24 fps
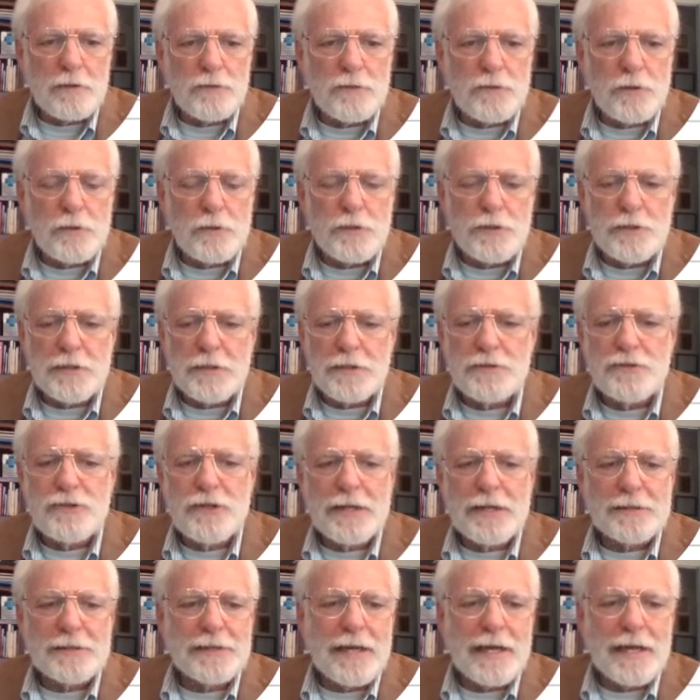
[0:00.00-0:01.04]
So you can
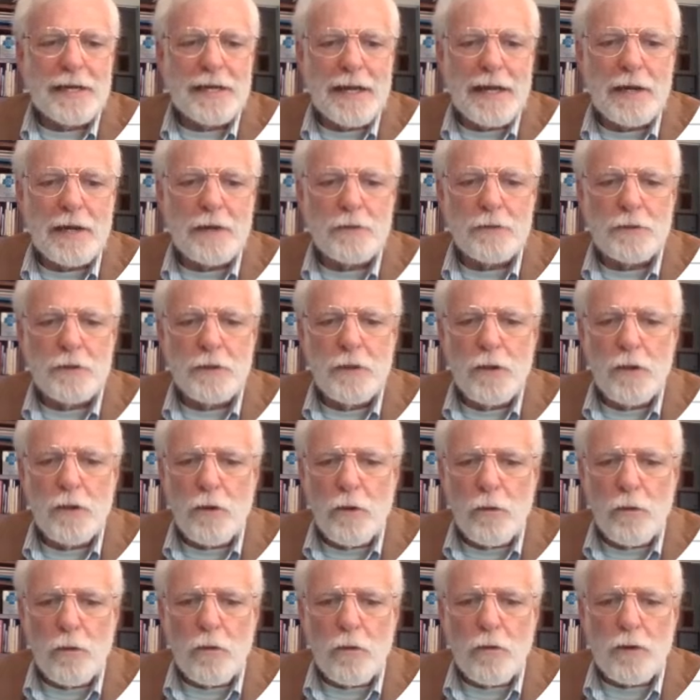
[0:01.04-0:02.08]
check that out,
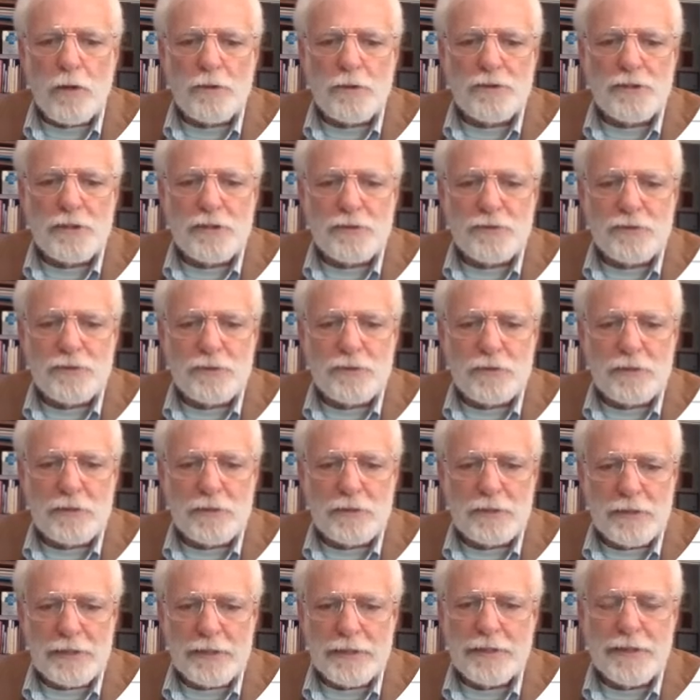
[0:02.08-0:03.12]
or just
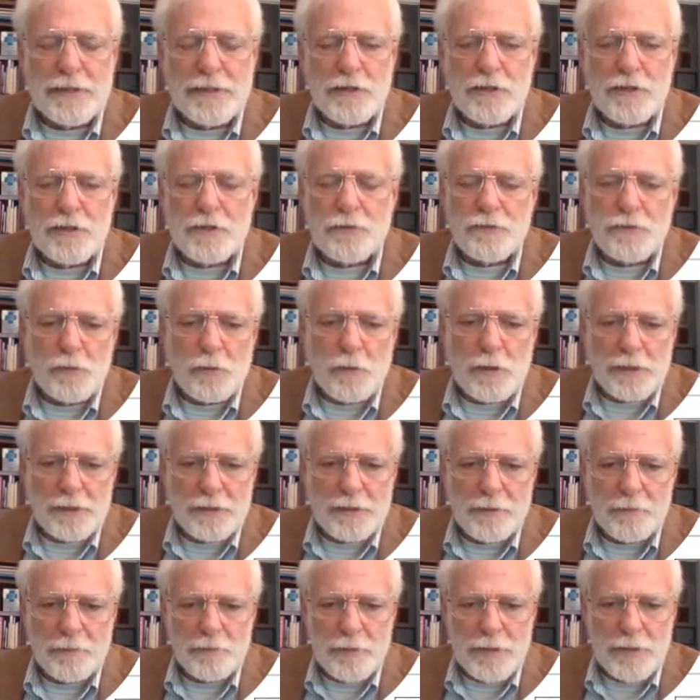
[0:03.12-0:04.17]
click here if you
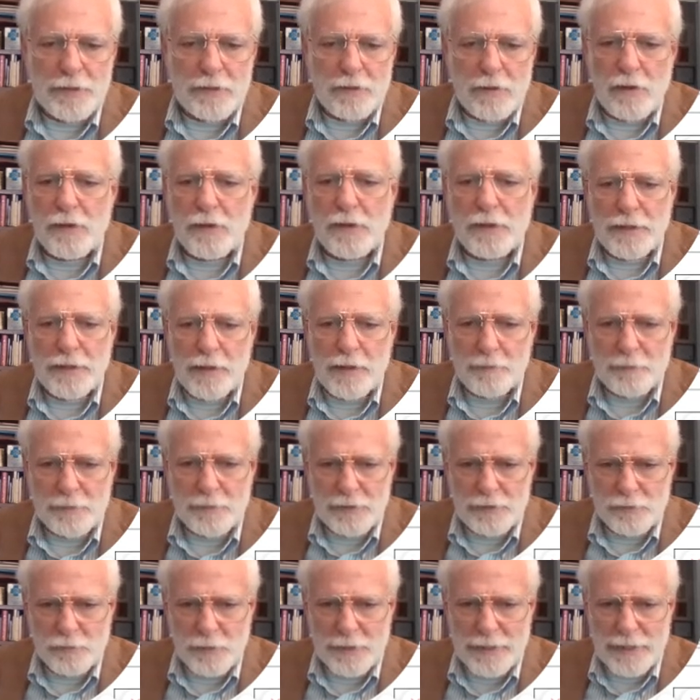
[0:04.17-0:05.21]
want to compare all the
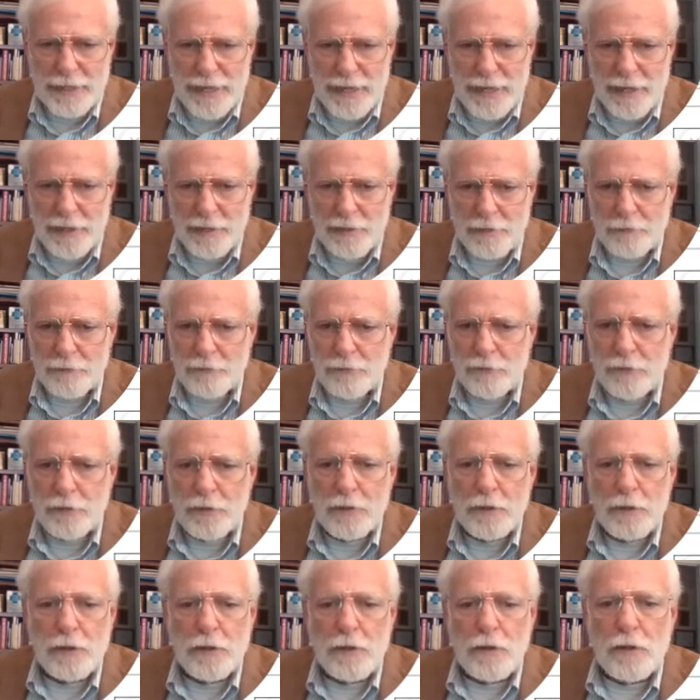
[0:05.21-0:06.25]
companies we have,
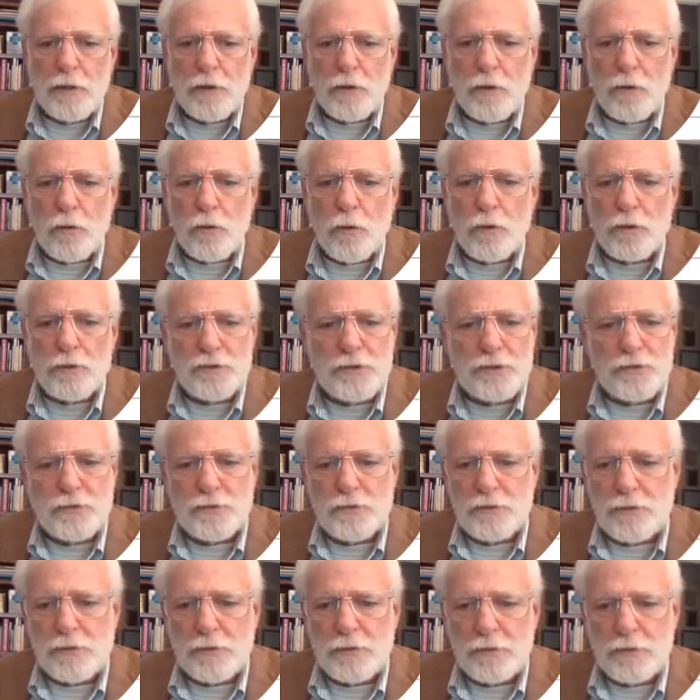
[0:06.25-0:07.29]
or
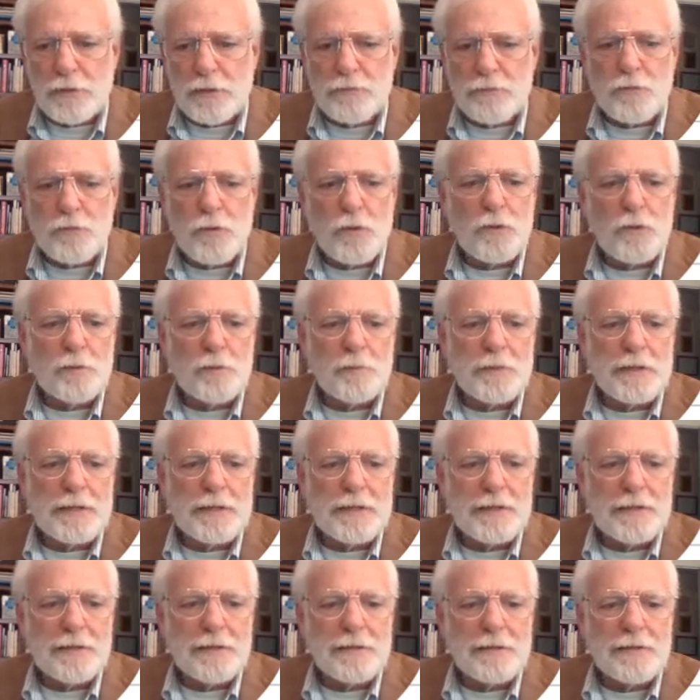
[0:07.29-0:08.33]
just enroll
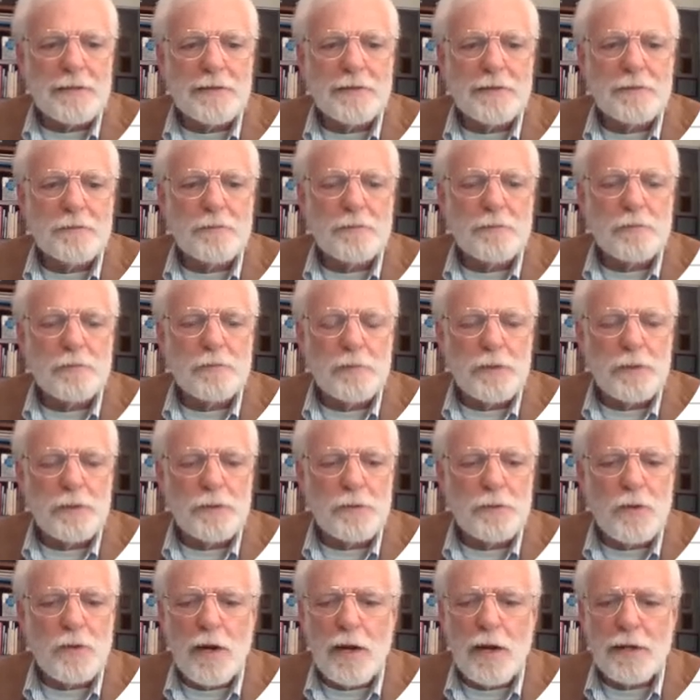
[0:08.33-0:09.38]
immediately in
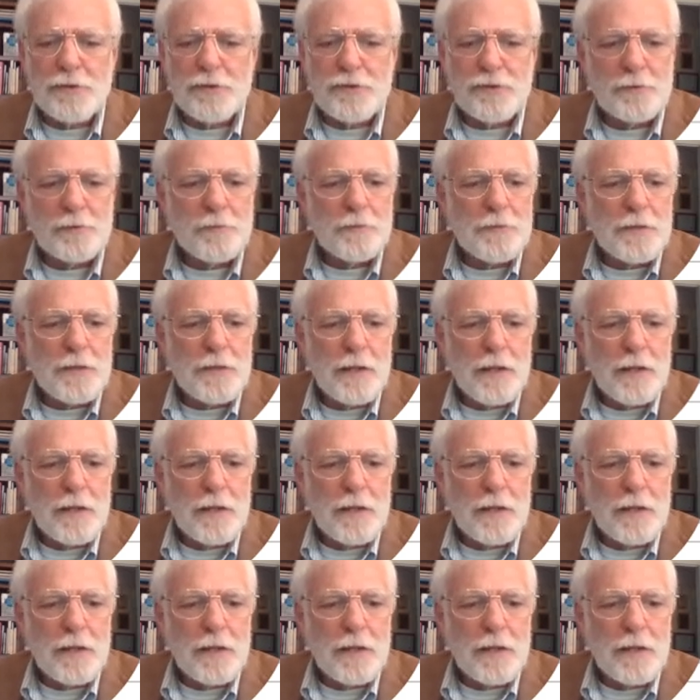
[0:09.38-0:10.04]
Blue Cross.